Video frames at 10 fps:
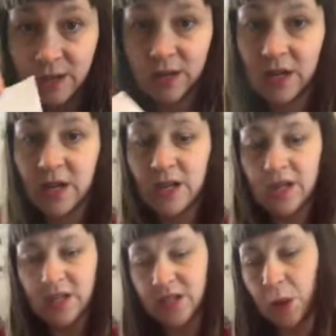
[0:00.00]
Okay,
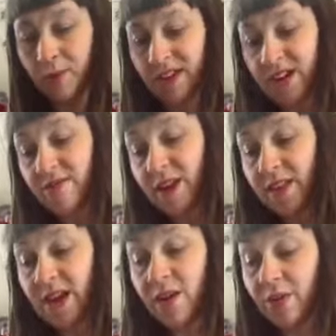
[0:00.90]
so I'm going to write
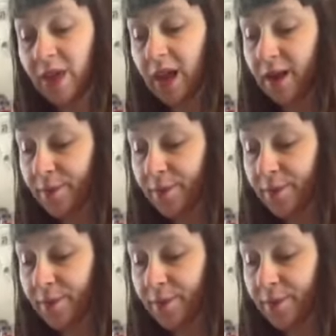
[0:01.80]
that on there.